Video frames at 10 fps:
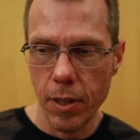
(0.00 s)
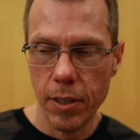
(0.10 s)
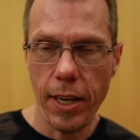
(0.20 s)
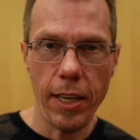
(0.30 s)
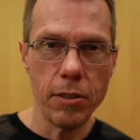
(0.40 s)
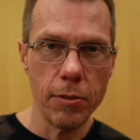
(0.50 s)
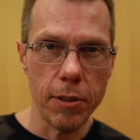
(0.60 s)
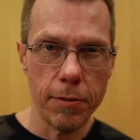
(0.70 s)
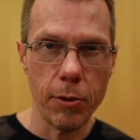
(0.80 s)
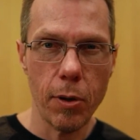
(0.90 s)

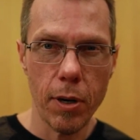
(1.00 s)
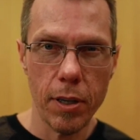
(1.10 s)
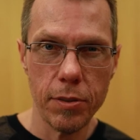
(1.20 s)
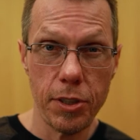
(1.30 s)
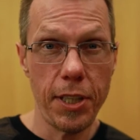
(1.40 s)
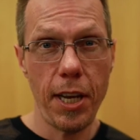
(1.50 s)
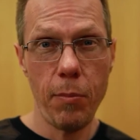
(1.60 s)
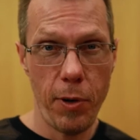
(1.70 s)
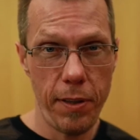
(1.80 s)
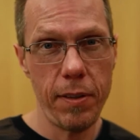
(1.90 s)
Gainesville, Florida. She came
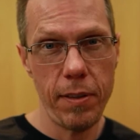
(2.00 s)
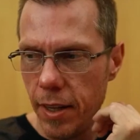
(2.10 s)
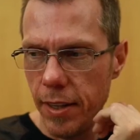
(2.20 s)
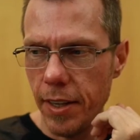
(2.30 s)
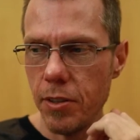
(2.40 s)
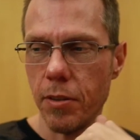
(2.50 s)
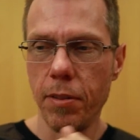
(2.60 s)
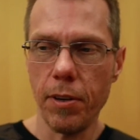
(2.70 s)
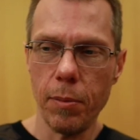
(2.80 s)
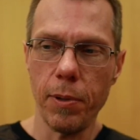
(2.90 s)
with. I think I took
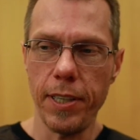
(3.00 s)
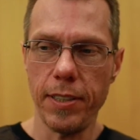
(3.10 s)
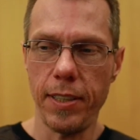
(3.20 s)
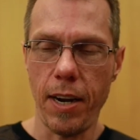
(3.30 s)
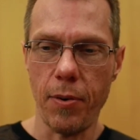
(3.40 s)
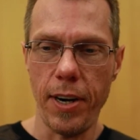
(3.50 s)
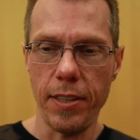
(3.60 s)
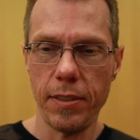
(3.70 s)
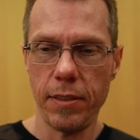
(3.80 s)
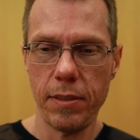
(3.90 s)
third place at that
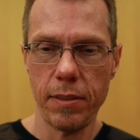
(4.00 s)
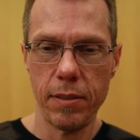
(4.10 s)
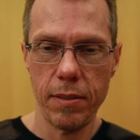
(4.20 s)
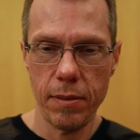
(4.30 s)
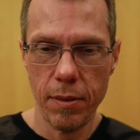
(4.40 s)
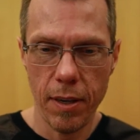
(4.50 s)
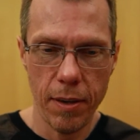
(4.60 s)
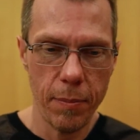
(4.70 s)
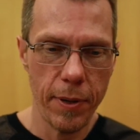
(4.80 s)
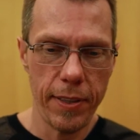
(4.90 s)
race.
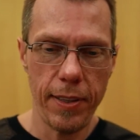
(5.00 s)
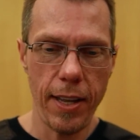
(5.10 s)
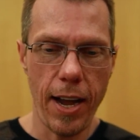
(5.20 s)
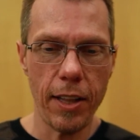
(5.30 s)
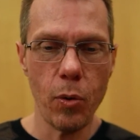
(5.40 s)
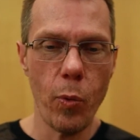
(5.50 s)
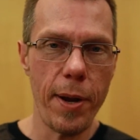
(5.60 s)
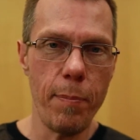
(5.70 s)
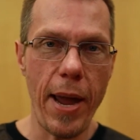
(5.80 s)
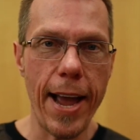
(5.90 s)
But on the way
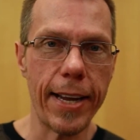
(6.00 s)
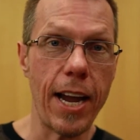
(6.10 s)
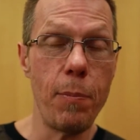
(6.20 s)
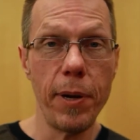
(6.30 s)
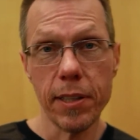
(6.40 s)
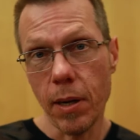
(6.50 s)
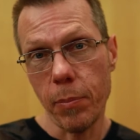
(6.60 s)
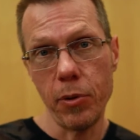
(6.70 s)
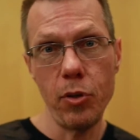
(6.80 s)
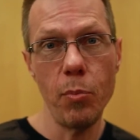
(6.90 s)
back, I picked up
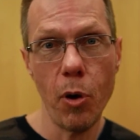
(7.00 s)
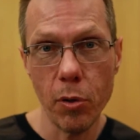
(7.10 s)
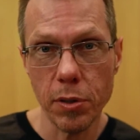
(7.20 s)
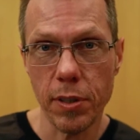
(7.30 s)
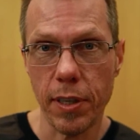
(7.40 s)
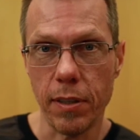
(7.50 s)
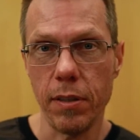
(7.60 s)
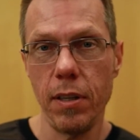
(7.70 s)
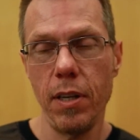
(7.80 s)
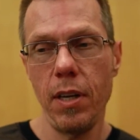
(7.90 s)
a new motorcycle.